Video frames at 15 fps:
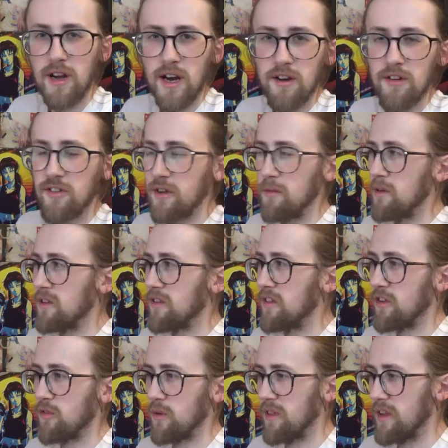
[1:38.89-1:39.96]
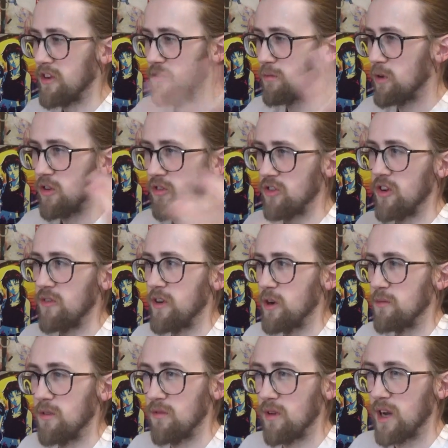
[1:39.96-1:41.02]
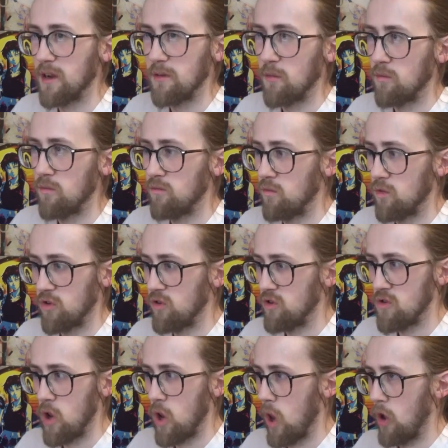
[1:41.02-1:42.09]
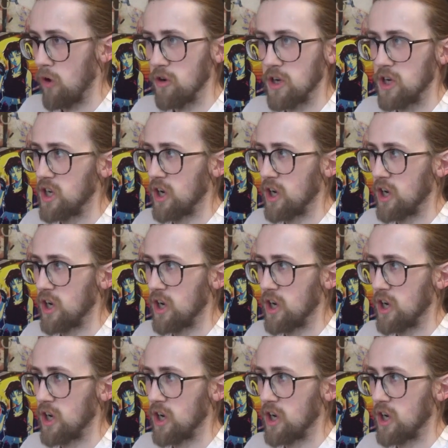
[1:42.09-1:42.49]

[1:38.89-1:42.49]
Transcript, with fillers: kind of similar to this where they just put a survey up of like load of